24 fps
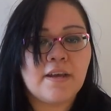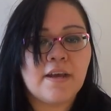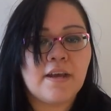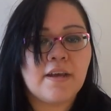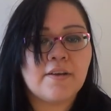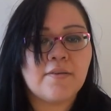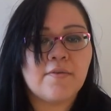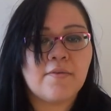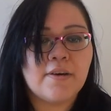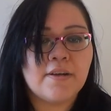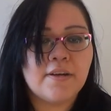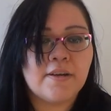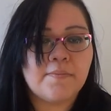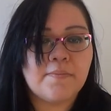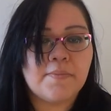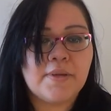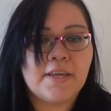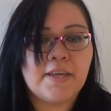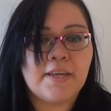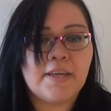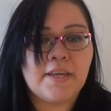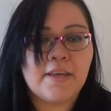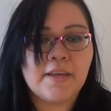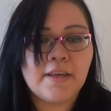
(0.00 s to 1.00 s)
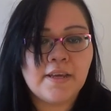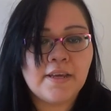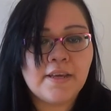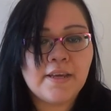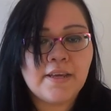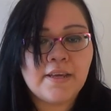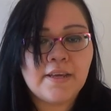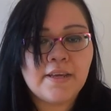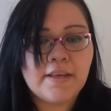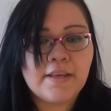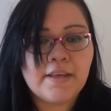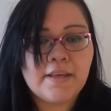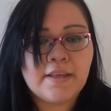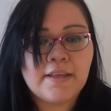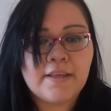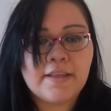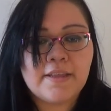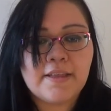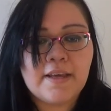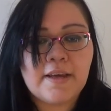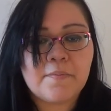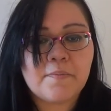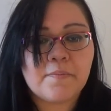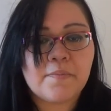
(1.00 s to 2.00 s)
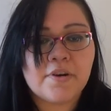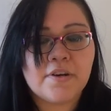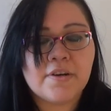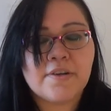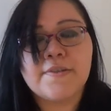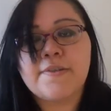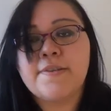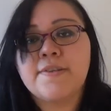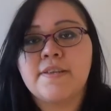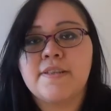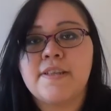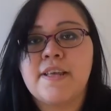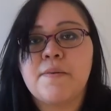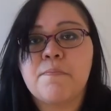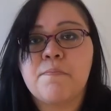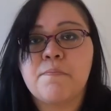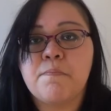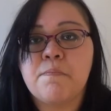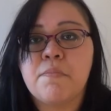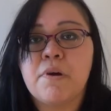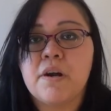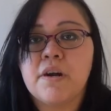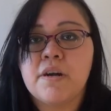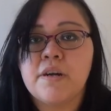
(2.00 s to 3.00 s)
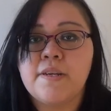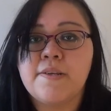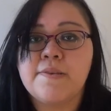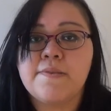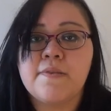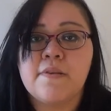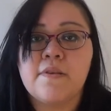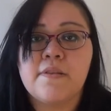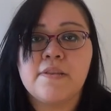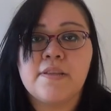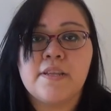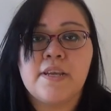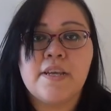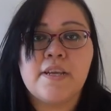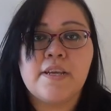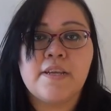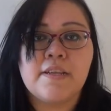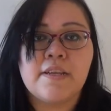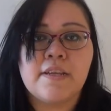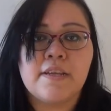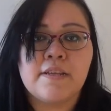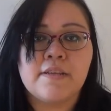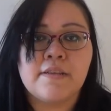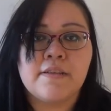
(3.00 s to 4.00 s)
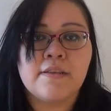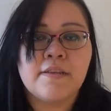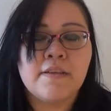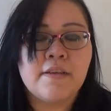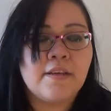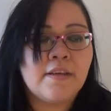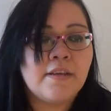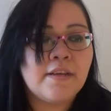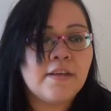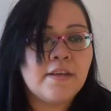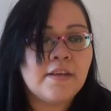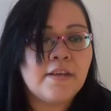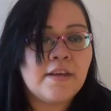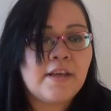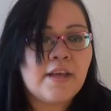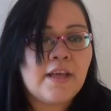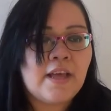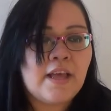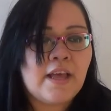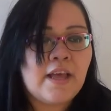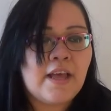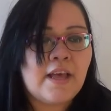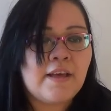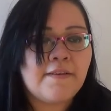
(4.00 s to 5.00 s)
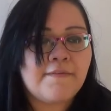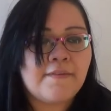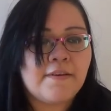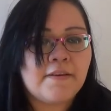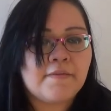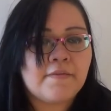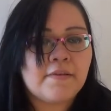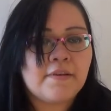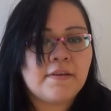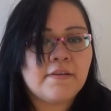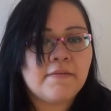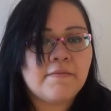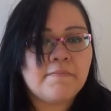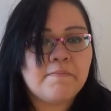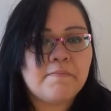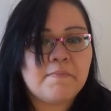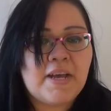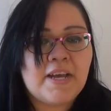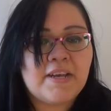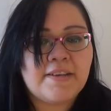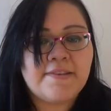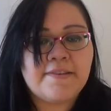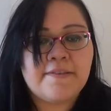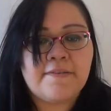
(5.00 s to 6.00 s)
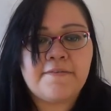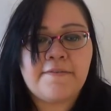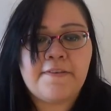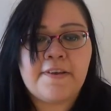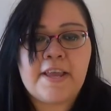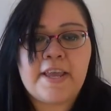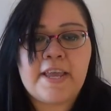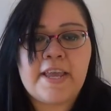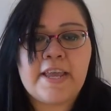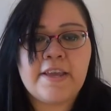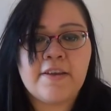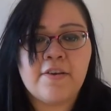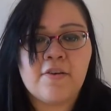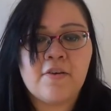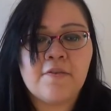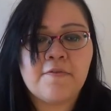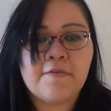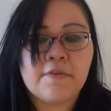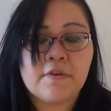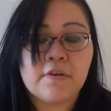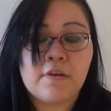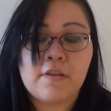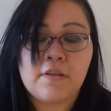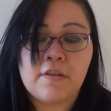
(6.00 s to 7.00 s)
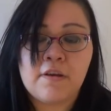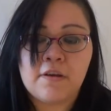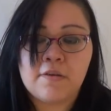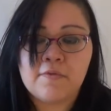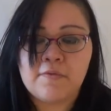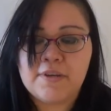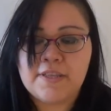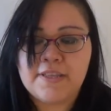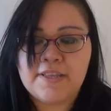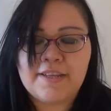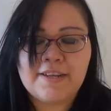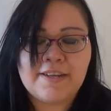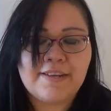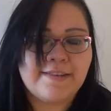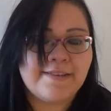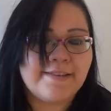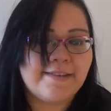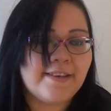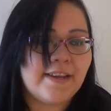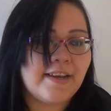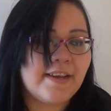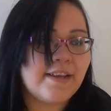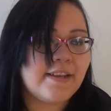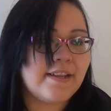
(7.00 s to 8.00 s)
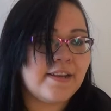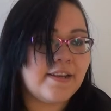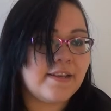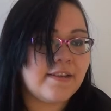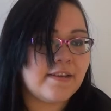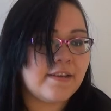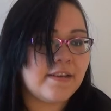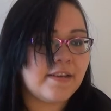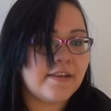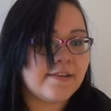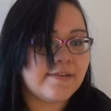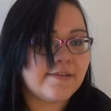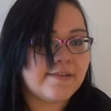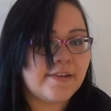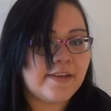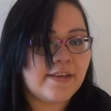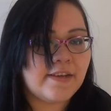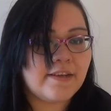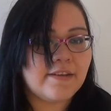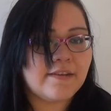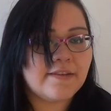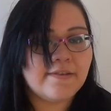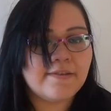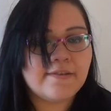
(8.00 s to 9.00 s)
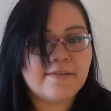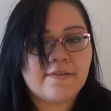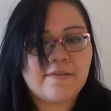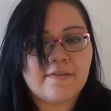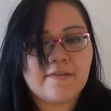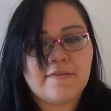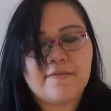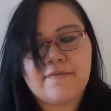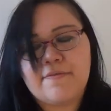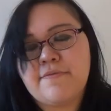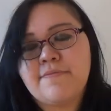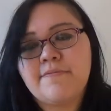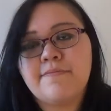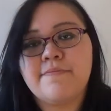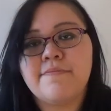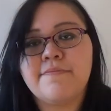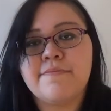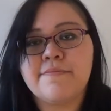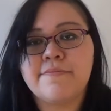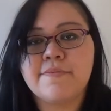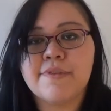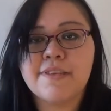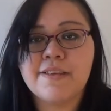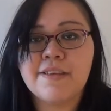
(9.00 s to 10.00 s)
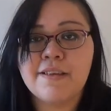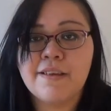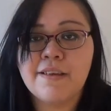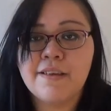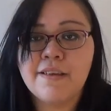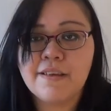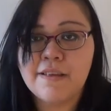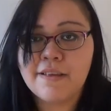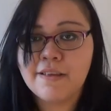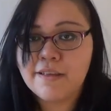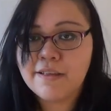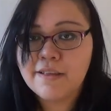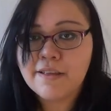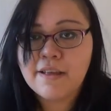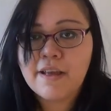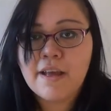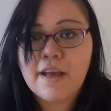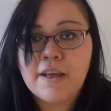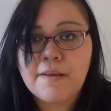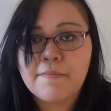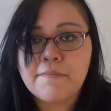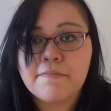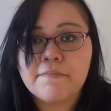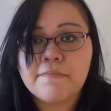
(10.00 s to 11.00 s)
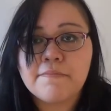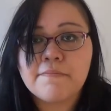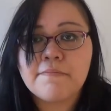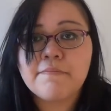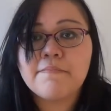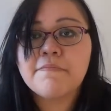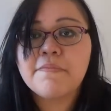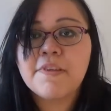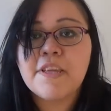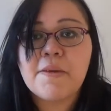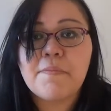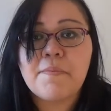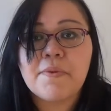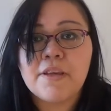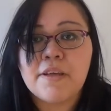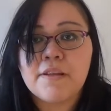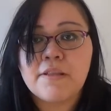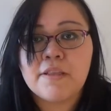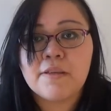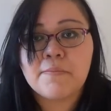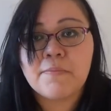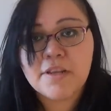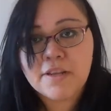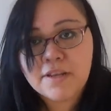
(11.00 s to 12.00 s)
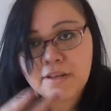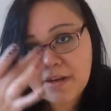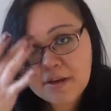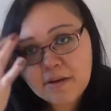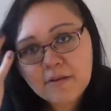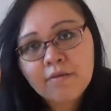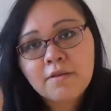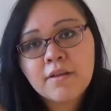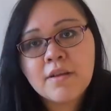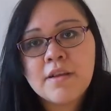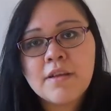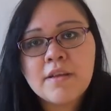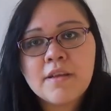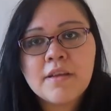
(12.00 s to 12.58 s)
I don't want to be that person that parties all night and have a massive hangover along with anxiety the next day. So I'm keeping a limit now.